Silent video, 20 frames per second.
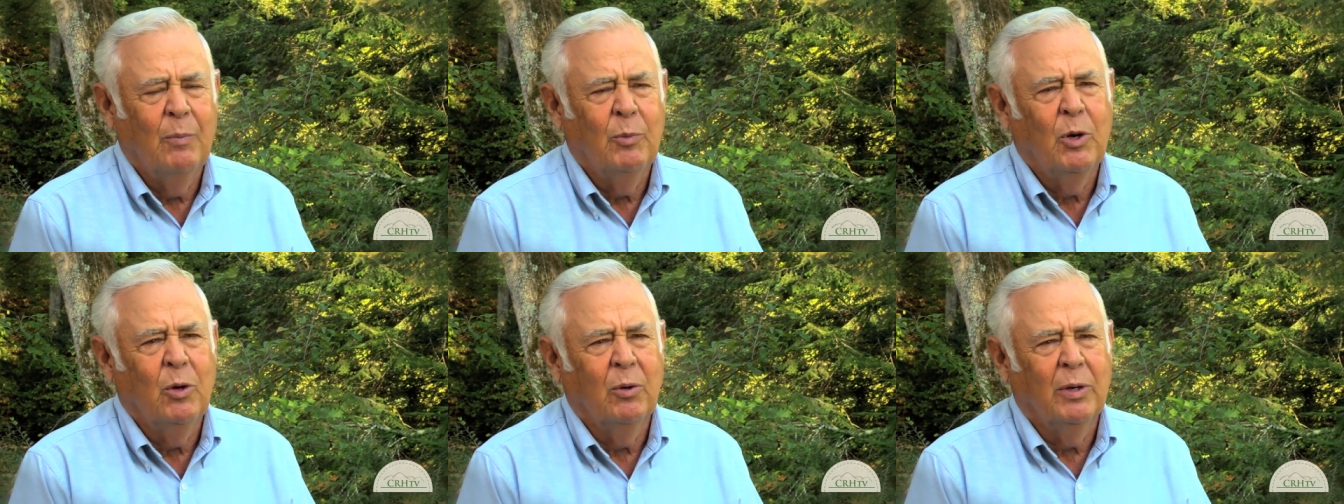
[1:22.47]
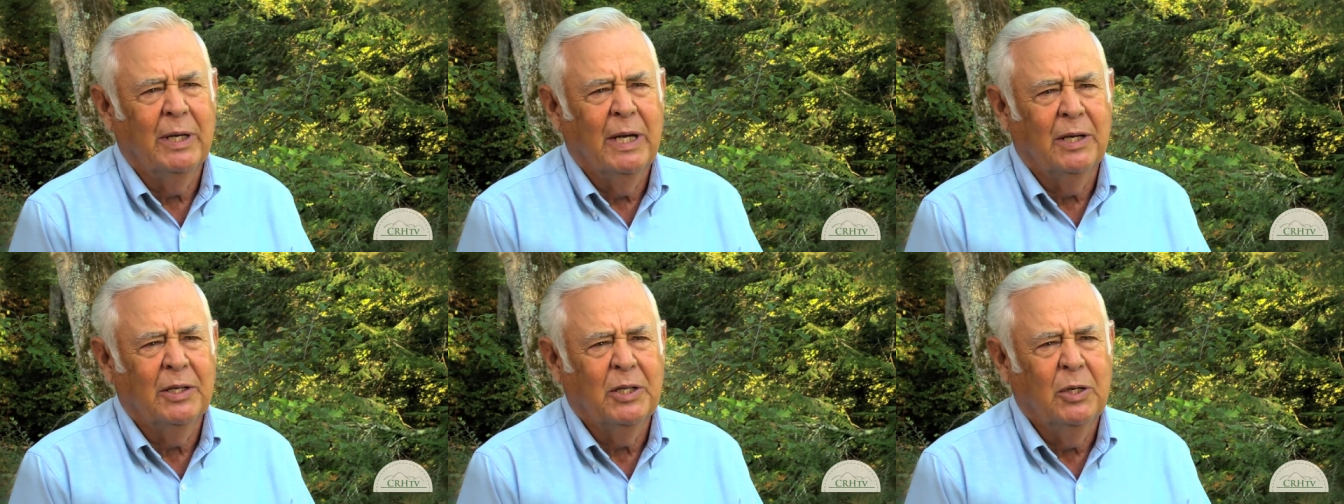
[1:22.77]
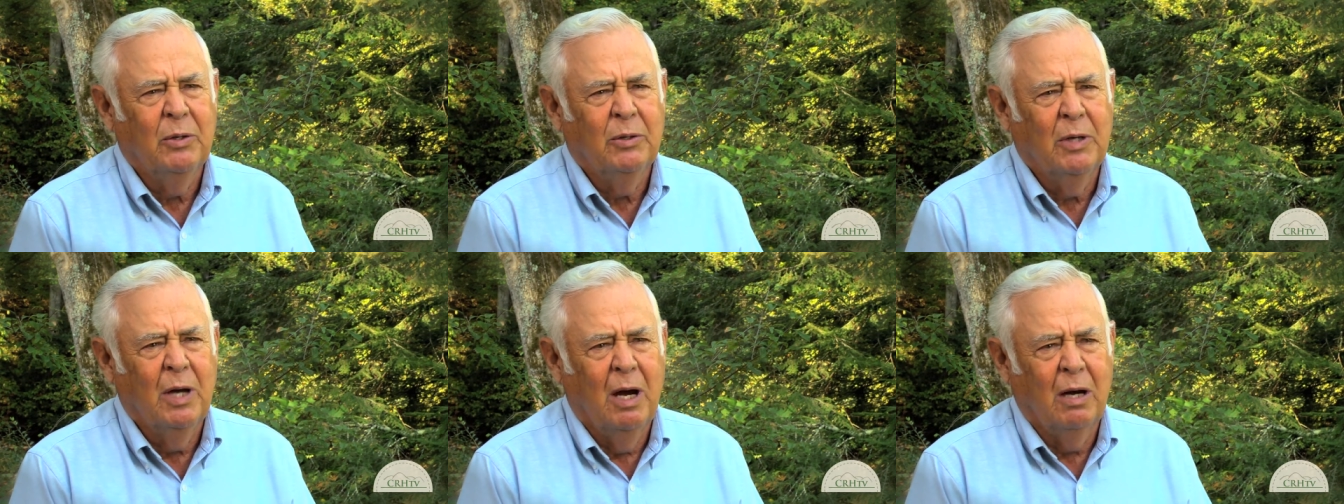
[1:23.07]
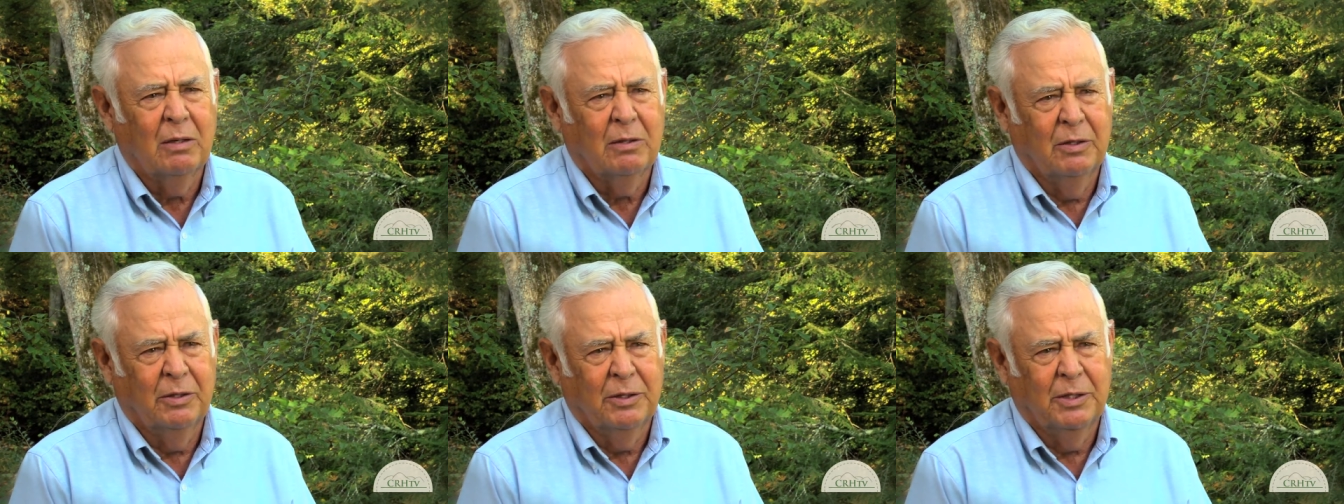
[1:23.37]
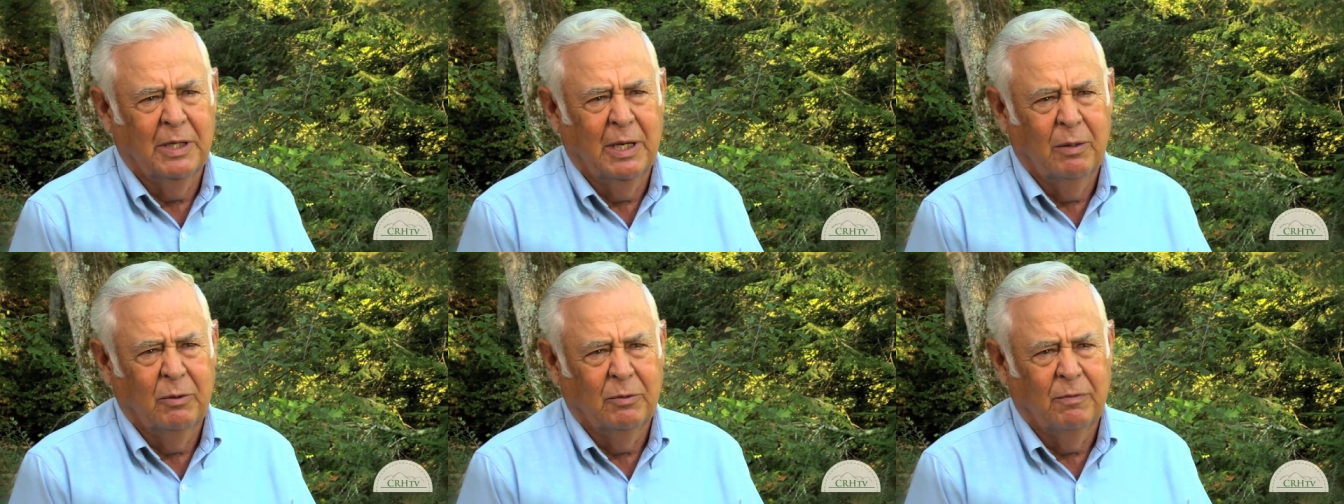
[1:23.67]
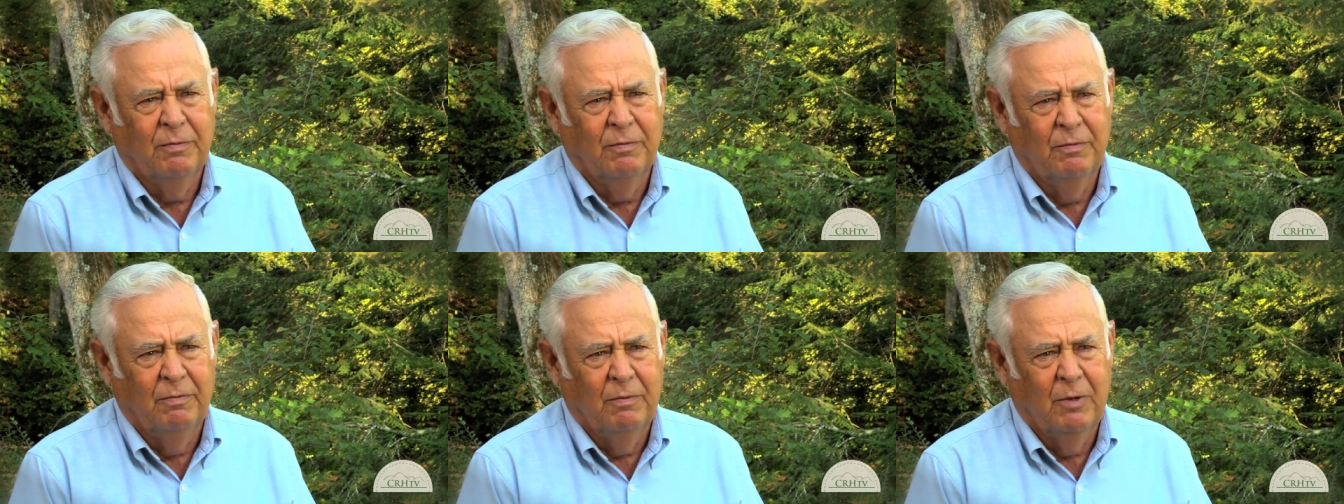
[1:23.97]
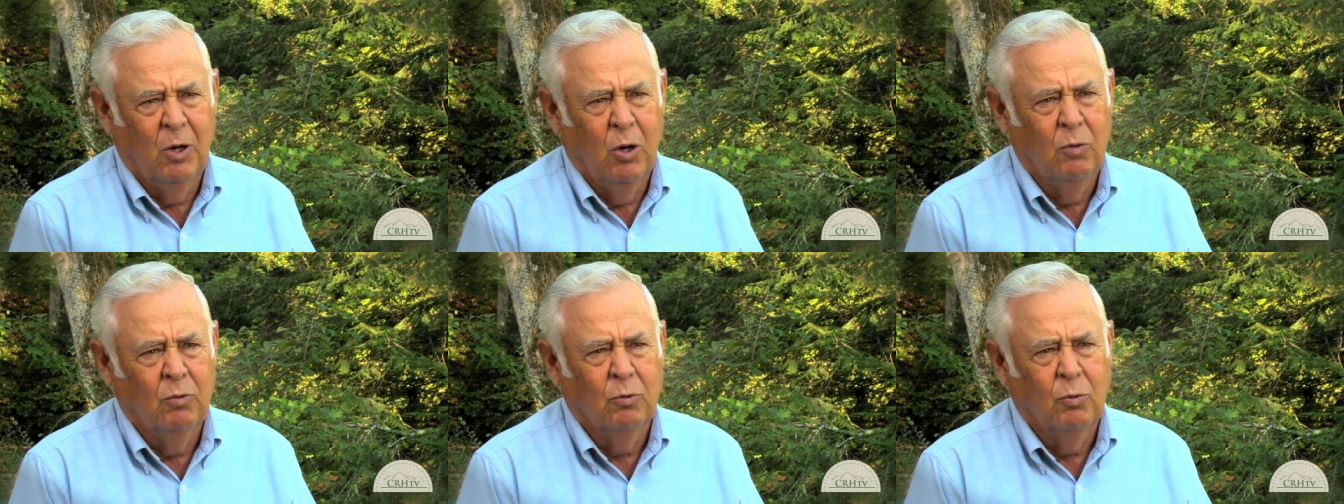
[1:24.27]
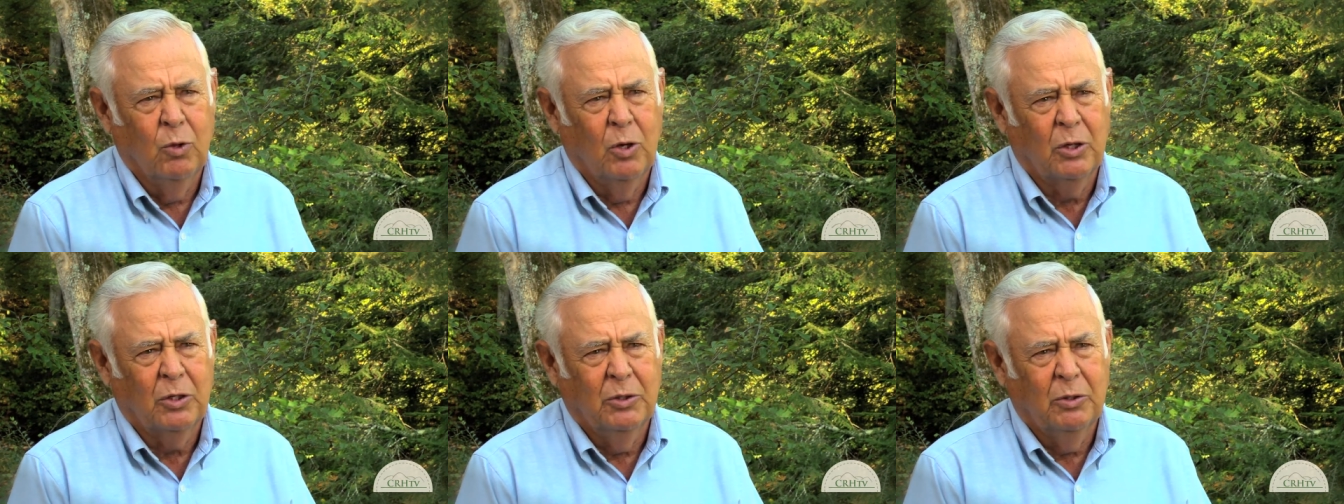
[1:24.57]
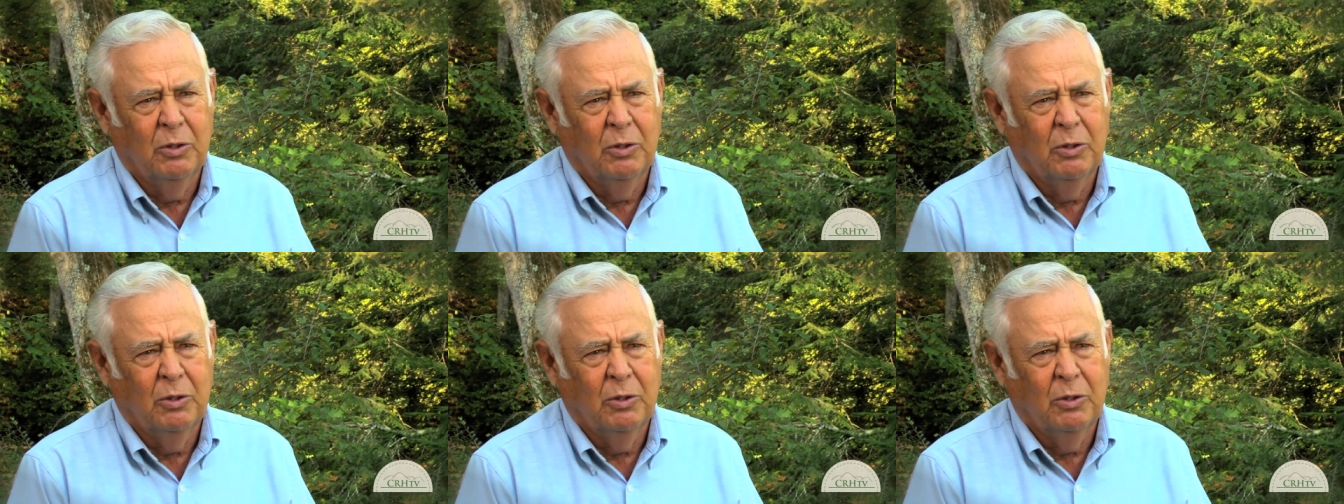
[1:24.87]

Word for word: we only had two doctors, and they were overworked.